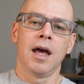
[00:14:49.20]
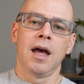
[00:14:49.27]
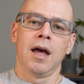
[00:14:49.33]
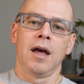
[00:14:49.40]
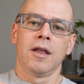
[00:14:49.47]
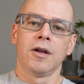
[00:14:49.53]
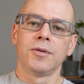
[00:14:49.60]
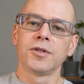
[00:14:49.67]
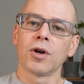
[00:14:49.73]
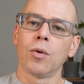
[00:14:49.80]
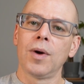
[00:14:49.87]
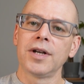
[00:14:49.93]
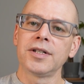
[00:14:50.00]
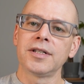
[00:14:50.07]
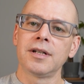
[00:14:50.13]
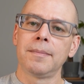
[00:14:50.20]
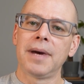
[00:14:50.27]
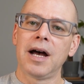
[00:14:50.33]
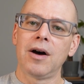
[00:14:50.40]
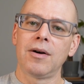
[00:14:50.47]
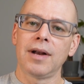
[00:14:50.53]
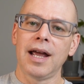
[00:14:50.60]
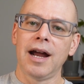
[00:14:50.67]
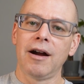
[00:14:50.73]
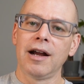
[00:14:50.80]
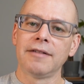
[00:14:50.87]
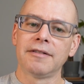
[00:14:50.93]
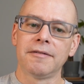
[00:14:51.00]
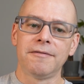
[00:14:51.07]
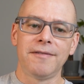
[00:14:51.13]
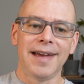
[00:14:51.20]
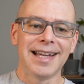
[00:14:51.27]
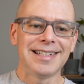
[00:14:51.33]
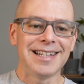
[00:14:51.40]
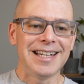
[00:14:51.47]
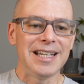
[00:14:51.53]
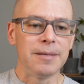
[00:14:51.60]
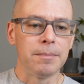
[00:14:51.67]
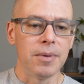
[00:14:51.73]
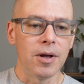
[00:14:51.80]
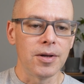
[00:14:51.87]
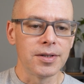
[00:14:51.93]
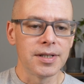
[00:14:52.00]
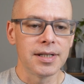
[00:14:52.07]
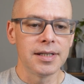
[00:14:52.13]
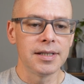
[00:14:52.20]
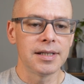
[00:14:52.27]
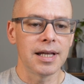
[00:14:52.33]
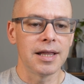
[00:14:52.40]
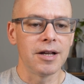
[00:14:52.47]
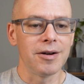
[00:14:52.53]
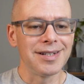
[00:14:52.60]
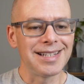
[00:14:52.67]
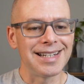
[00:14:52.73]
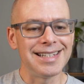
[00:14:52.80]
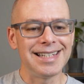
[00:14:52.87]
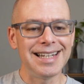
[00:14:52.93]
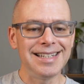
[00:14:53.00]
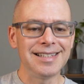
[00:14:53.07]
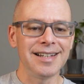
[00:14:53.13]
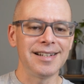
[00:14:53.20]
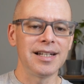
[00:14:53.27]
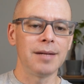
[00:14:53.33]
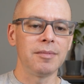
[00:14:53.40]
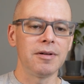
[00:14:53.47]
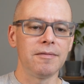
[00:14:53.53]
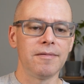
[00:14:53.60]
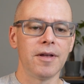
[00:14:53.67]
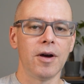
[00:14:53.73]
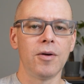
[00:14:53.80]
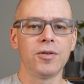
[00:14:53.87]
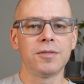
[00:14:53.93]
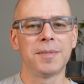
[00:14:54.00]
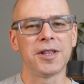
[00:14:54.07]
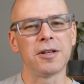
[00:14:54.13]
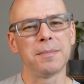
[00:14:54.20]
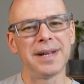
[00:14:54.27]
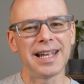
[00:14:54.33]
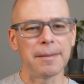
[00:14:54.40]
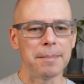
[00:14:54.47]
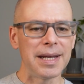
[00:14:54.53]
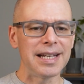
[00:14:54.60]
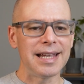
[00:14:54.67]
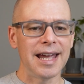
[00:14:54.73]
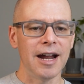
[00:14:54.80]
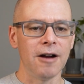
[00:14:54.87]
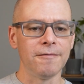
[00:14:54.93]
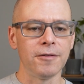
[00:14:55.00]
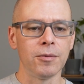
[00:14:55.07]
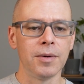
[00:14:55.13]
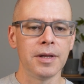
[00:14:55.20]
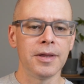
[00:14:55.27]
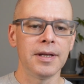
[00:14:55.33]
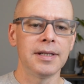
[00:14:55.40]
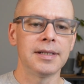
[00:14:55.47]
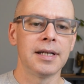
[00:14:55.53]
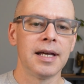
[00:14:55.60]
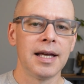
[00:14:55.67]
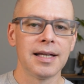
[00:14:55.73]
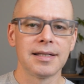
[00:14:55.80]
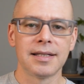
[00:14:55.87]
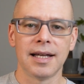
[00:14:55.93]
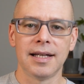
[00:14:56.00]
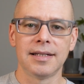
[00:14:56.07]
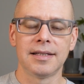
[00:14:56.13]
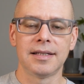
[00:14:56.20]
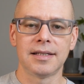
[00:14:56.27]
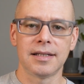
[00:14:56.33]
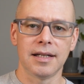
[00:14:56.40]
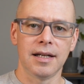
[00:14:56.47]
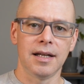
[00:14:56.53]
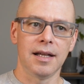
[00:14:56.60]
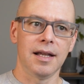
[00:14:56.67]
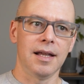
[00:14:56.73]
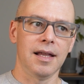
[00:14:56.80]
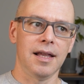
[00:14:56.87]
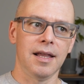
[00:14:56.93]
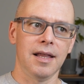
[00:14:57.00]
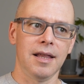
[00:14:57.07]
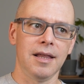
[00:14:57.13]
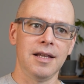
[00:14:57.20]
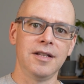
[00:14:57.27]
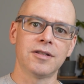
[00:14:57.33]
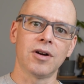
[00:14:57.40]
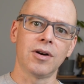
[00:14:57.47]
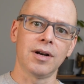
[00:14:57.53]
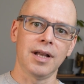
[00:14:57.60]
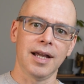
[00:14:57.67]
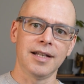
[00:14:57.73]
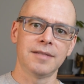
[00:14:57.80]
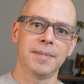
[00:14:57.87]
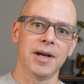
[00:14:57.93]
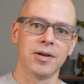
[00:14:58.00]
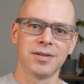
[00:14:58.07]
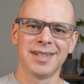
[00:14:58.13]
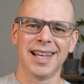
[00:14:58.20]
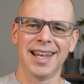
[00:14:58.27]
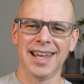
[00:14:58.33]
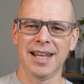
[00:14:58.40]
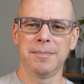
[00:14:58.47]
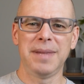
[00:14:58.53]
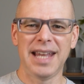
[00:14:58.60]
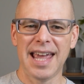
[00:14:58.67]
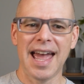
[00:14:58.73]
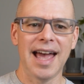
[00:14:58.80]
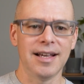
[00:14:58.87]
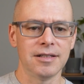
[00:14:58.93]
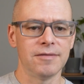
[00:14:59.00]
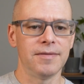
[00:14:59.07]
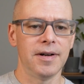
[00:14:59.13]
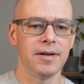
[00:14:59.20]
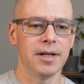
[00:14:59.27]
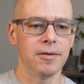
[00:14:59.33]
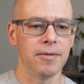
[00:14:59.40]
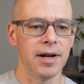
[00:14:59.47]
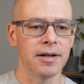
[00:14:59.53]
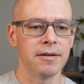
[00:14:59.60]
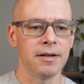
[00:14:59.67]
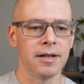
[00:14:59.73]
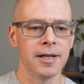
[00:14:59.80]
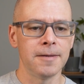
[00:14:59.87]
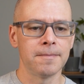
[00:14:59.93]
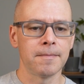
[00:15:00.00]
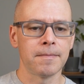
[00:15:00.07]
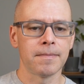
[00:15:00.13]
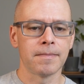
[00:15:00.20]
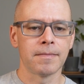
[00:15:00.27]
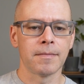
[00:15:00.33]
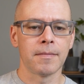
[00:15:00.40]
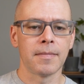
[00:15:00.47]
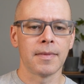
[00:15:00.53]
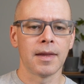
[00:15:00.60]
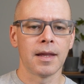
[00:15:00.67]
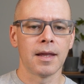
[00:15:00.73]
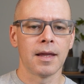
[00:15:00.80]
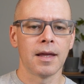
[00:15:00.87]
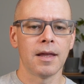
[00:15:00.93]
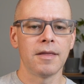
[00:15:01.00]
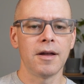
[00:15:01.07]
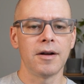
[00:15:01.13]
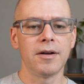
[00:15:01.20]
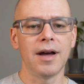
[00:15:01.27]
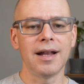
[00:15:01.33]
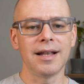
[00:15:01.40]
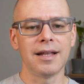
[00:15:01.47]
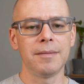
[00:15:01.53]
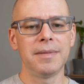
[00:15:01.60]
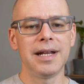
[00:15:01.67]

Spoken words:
There's a question about area of effect impulses. There is a decent number of those, but they're being a bit careful with it since these aren't like spells and they can be cast fairly regularly. They are not limited